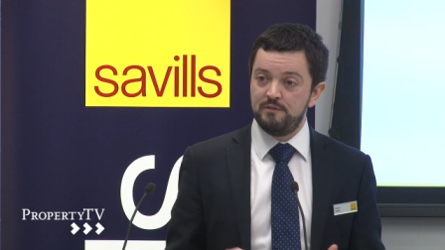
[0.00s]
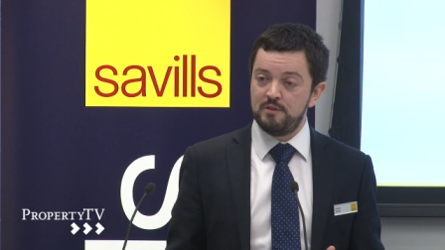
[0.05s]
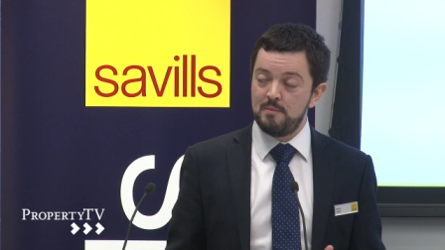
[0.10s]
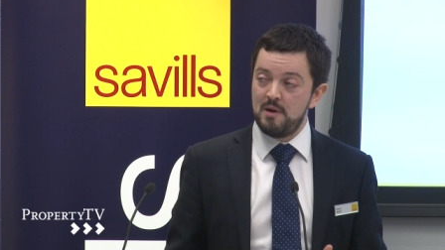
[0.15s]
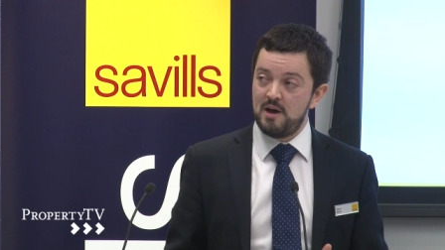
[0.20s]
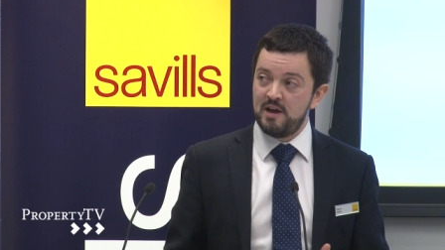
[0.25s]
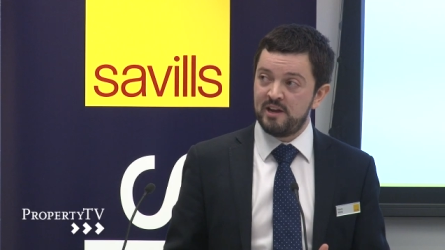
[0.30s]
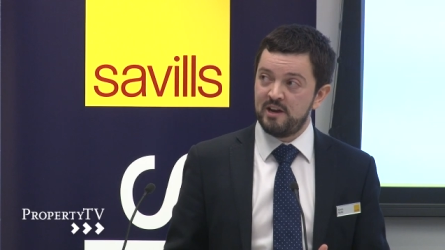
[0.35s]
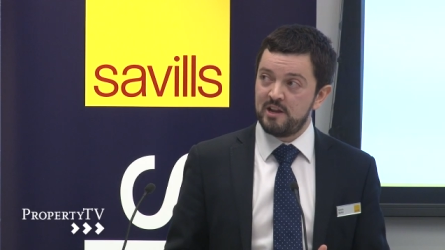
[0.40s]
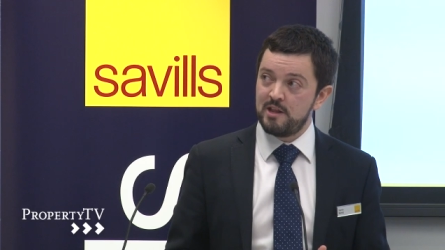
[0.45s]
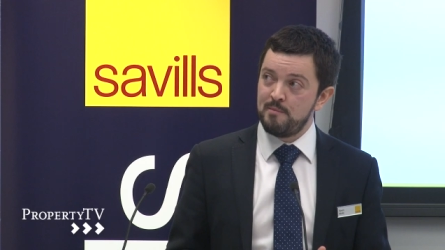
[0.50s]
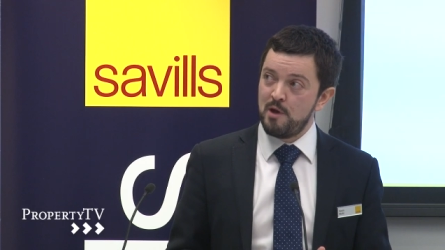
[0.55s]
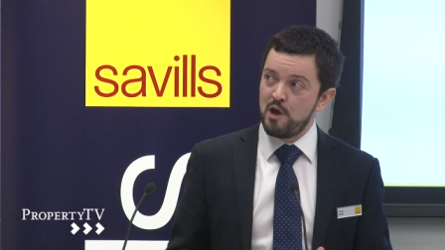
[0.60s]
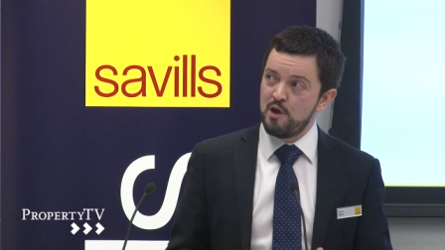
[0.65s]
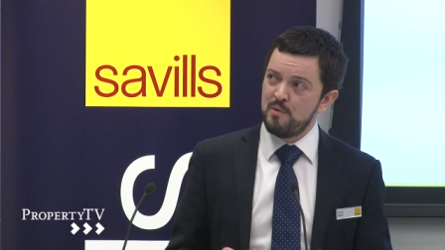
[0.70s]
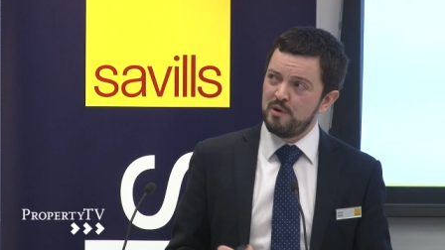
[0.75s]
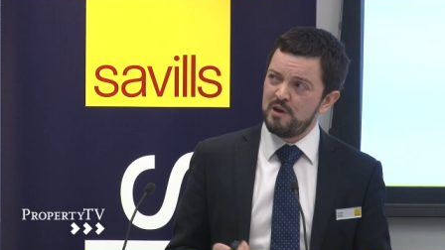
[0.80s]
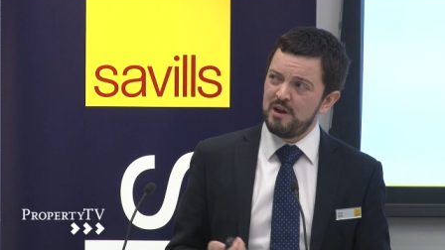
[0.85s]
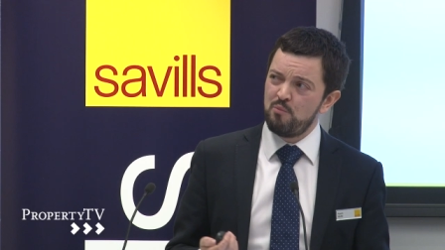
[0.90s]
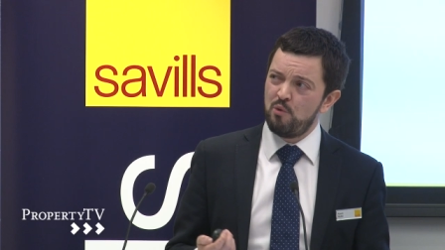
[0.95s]
of the market at the
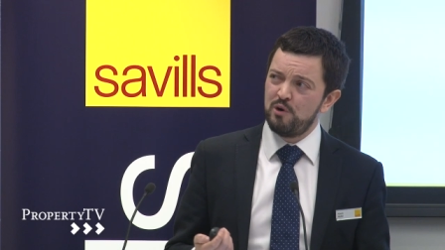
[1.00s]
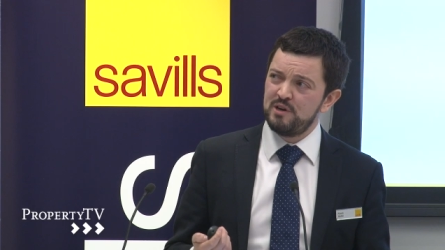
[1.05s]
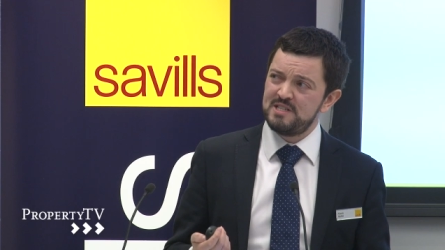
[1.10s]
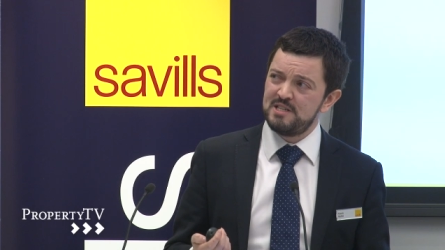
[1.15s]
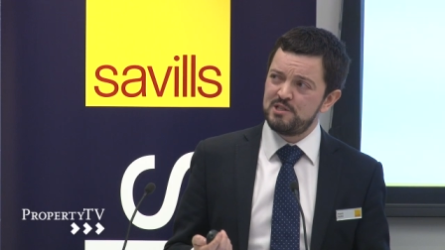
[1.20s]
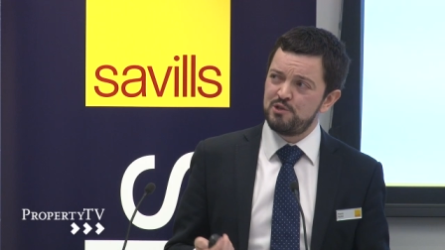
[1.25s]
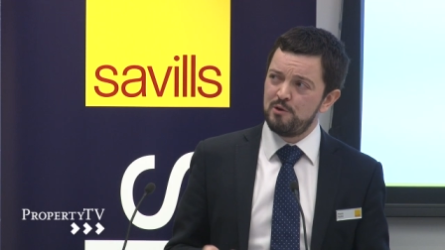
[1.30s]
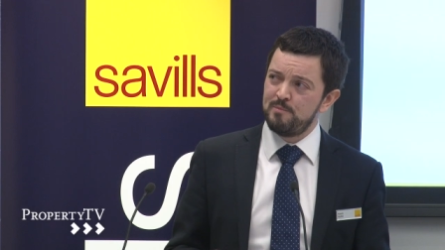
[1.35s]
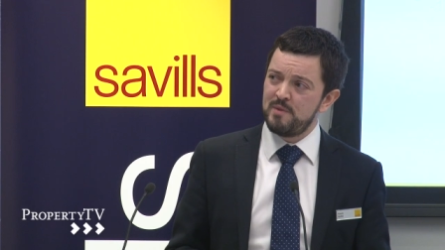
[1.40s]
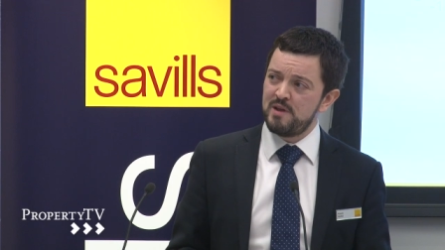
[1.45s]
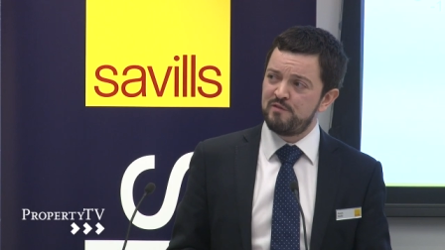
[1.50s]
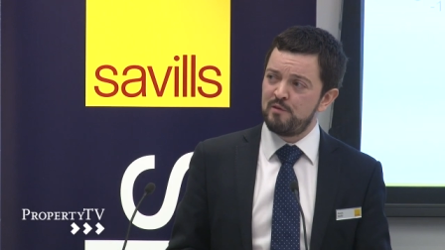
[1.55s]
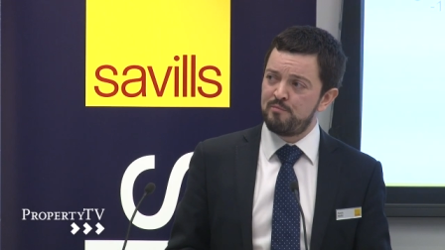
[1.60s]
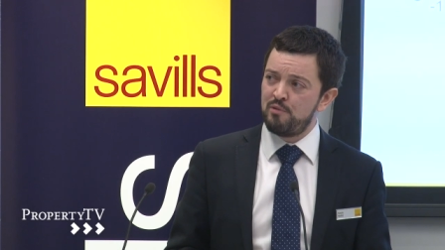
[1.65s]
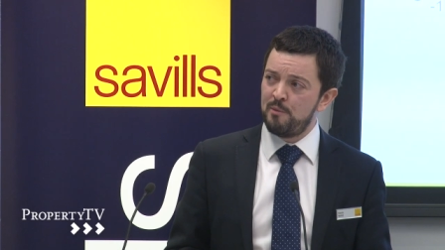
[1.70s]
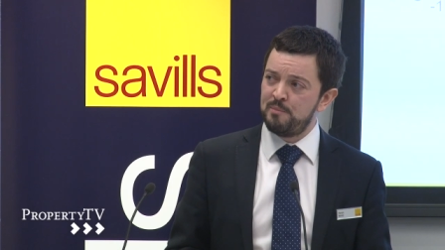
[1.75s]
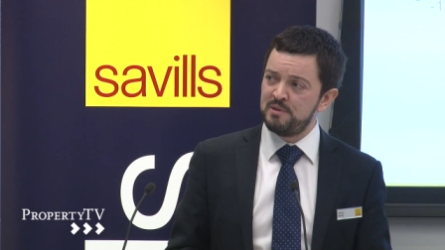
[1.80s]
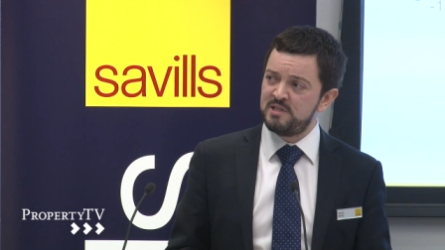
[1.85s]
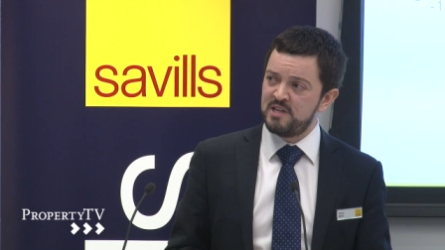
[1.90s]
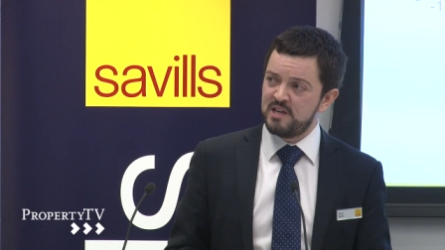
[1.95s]
moment. And what does this all mean for
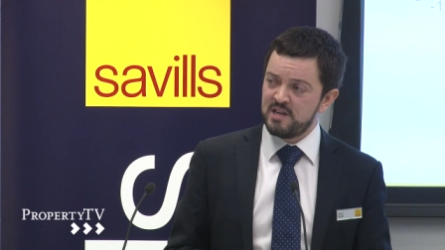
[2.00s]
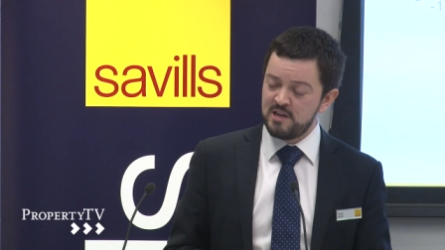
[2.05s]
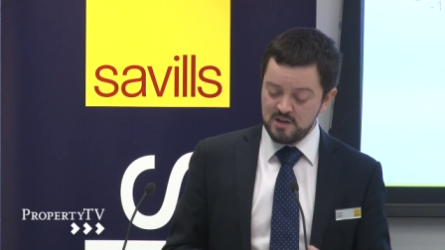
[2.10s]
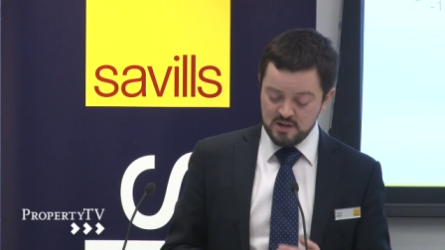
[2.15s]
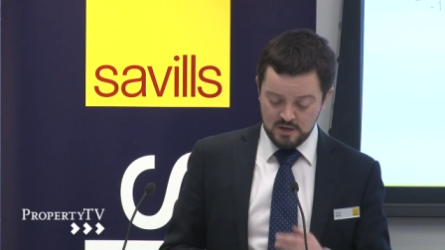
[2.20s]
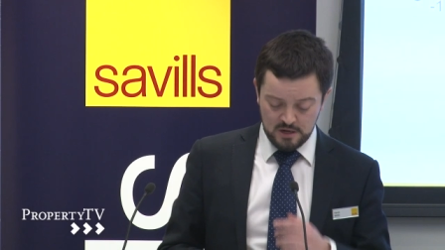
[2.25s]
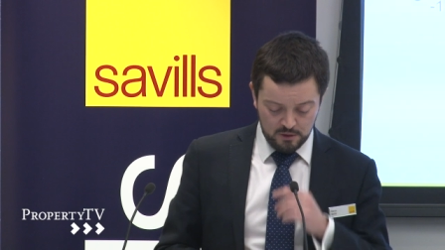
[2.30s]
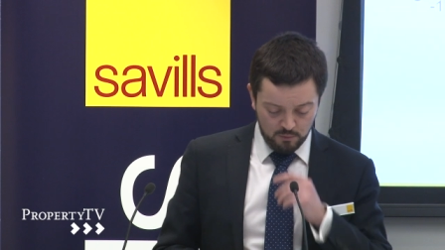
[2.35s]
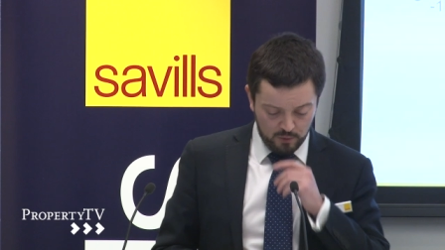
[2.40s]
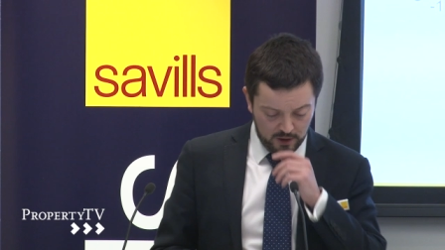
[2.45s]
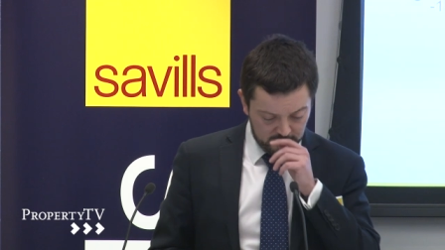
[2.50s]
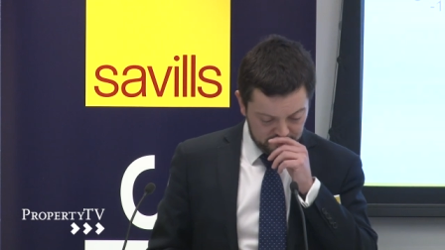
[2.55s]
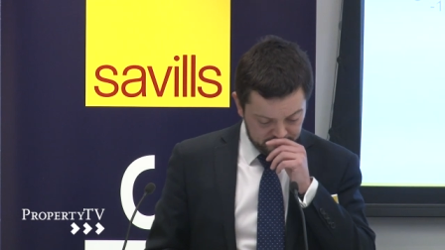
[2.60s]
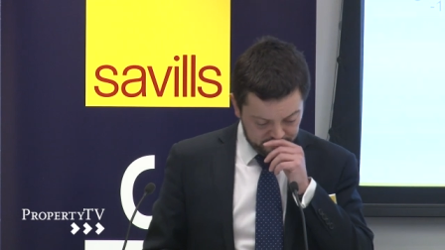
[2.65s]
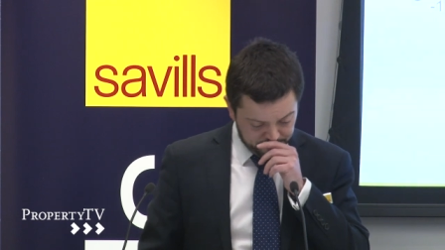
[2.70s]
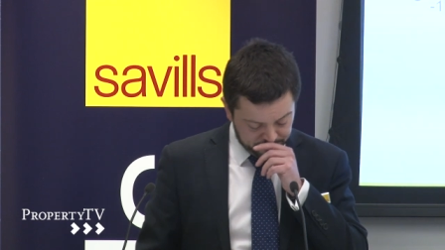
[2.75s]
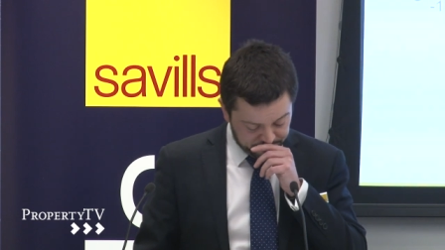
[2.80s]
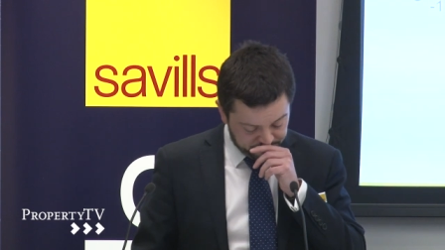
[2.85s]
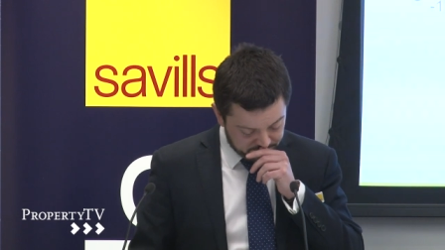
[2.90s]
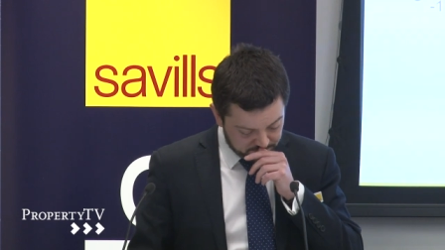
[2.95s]
property? Well,